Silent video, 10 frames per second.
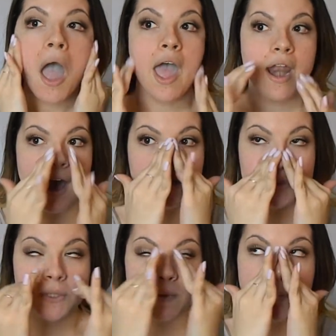And I've
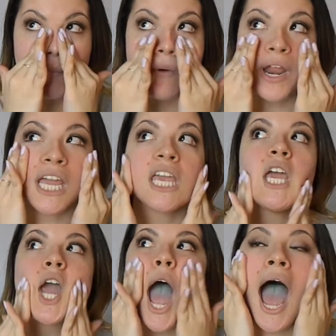just been
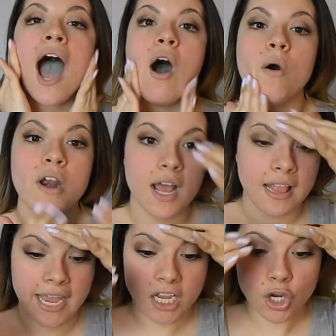breaking out
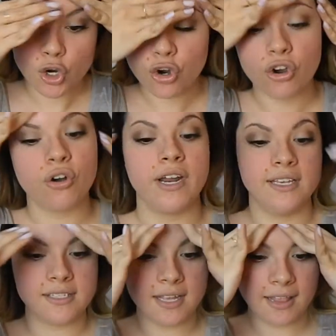like
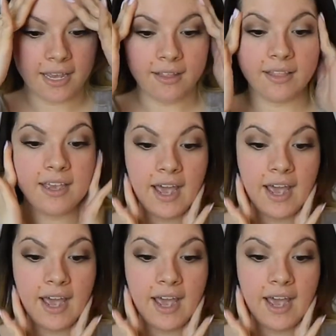crazy lately.